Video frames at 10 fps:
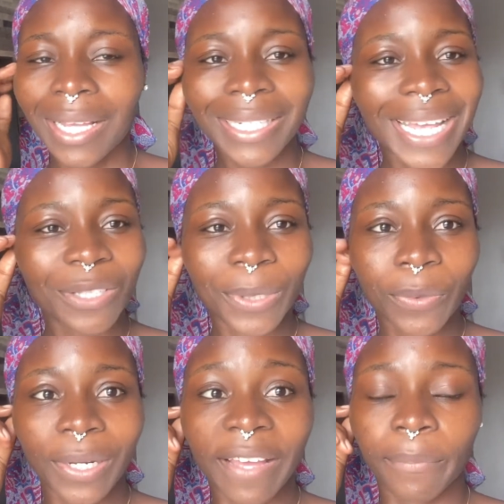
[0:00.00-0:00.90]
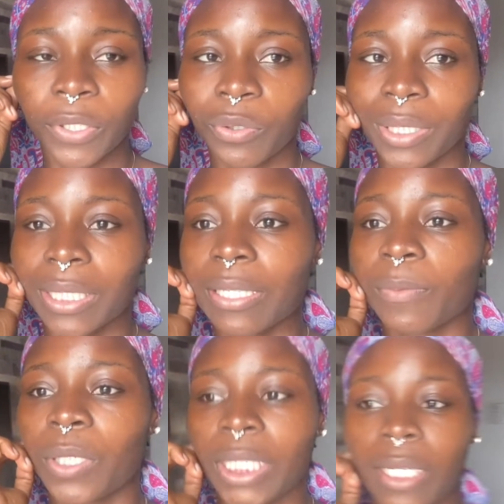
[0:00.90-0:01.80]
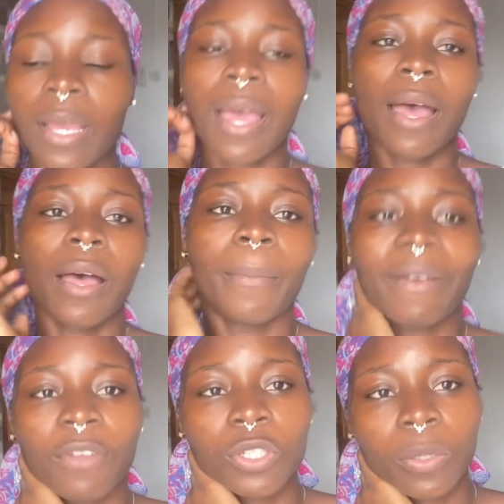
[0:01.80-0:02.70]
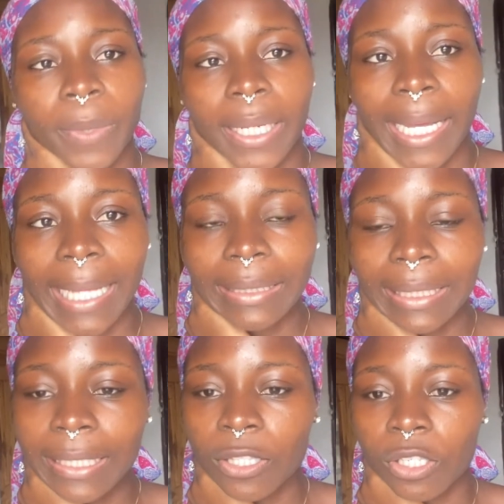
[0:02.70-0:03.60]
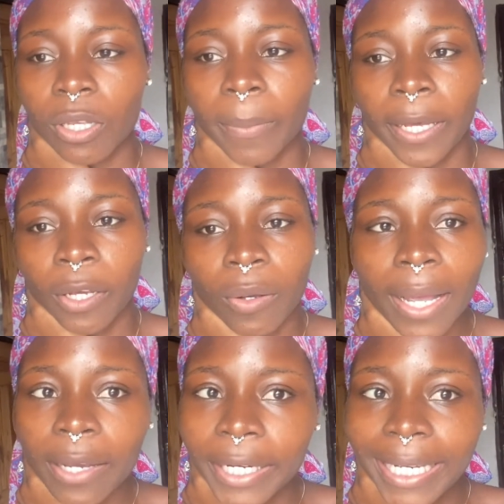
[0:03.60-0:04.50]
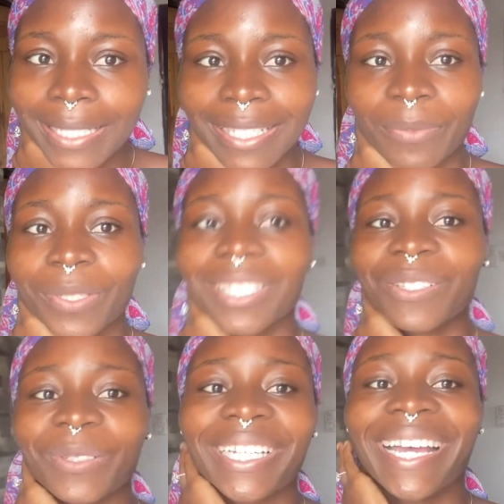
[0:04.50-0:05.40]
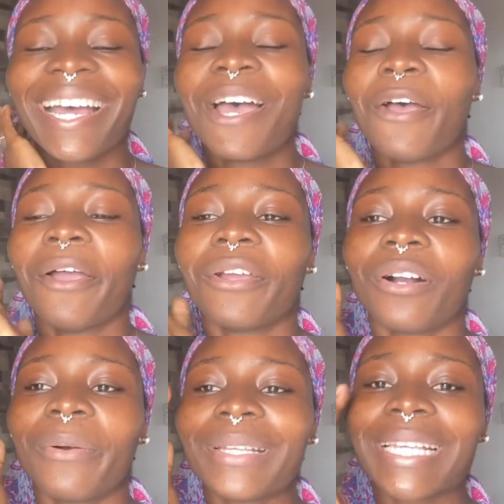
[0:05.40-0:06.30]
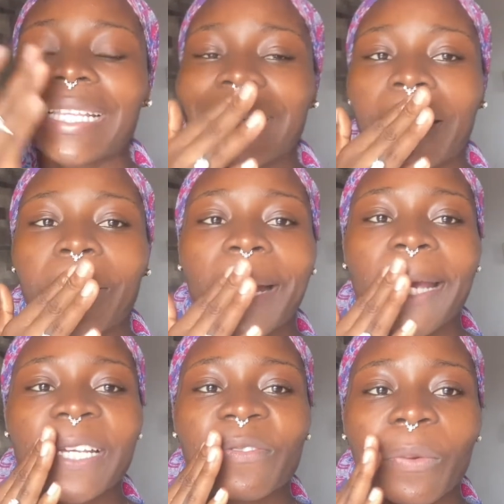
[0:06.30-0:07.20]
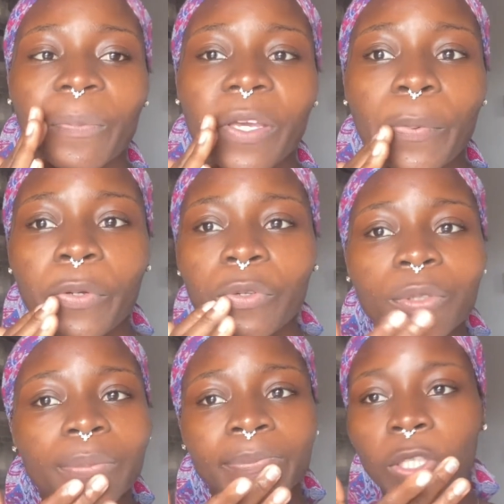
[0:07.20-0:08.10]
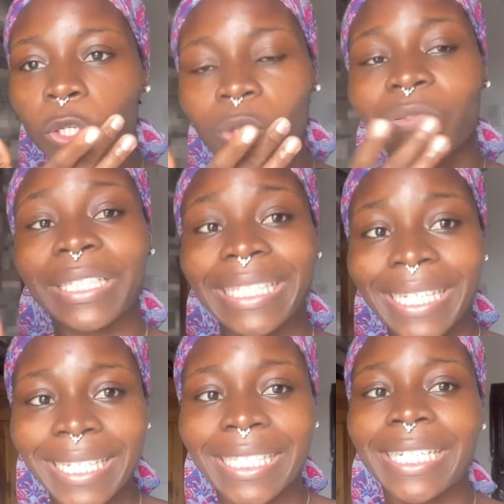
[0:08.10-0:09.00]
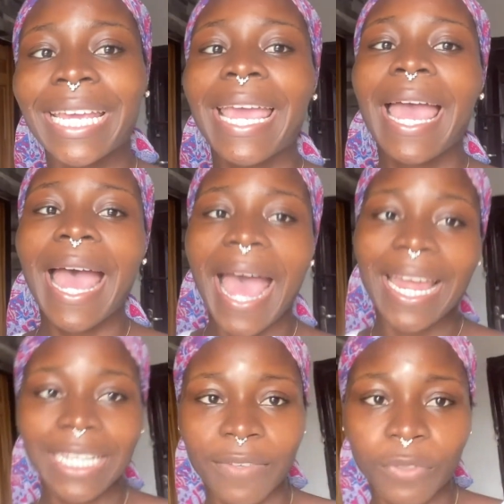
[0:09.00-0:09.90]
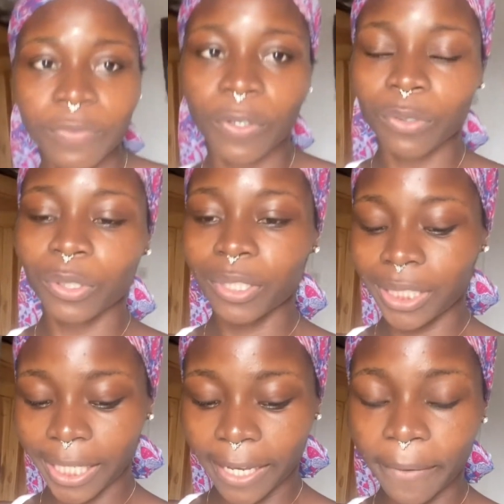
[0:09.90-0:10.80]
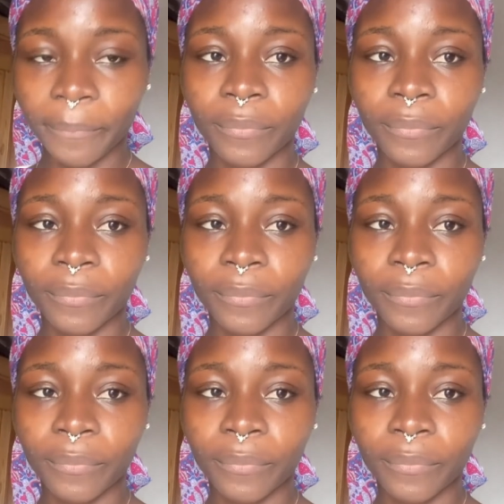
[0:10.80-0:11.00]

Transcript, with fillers: that's really what i've been doing this morning um, I've also been attending to some inquiries as a business owner you're always getting inquiries from people you know for the kilishi and even for crochet